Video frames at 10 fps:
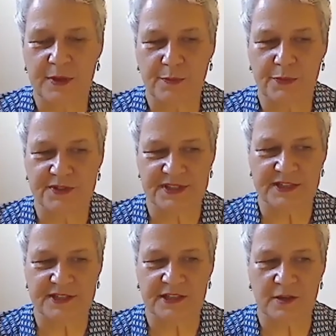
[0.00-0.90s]

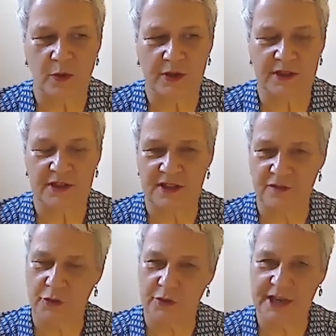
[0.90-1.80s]
presenting the work that they've
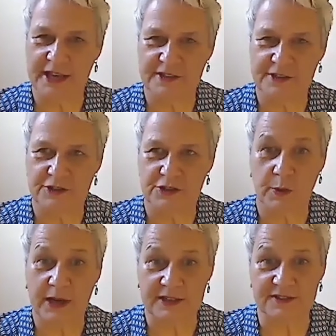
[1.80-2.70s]
created to
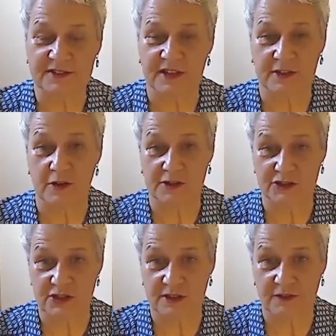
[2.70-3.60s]
us,
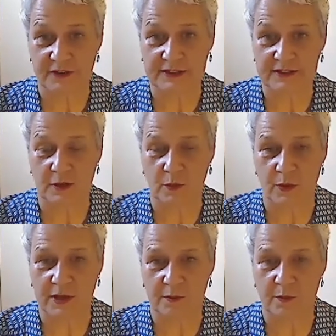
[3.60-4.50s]
acknowledging the fact that
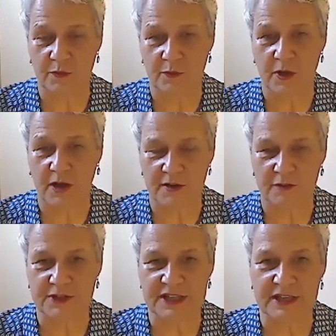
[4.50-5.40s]
we're kind of
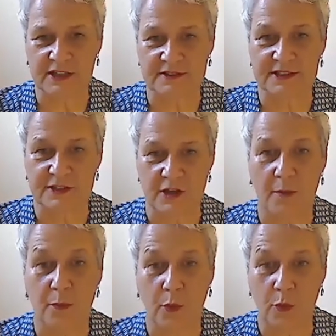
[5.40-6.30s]
ridiculously
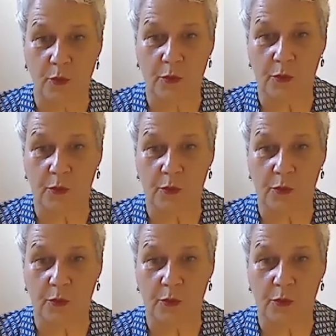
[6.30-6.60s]
time poor?